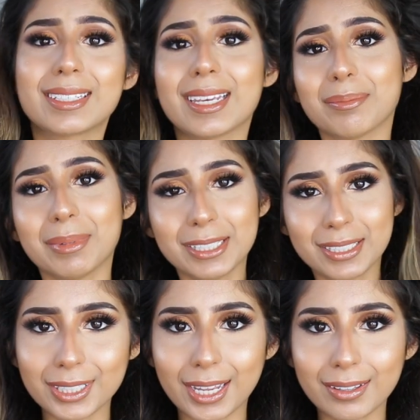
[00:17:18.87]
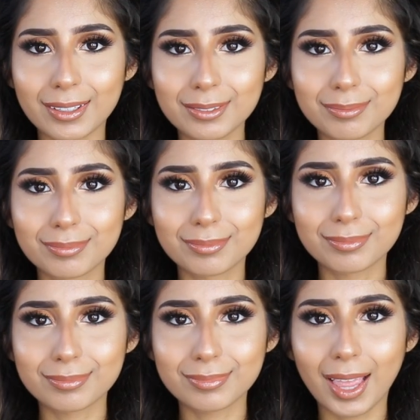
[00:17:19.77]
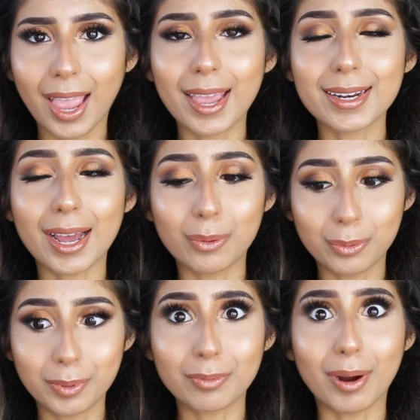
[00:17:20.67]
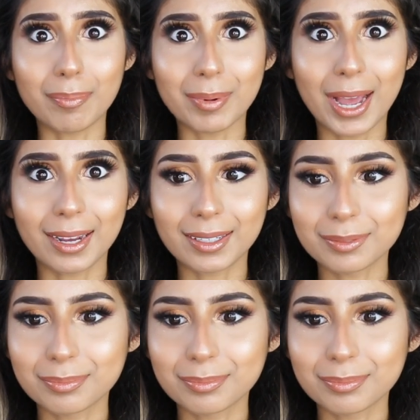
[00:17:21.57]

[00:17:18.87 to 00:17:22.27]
get my shit together, and I will be right back.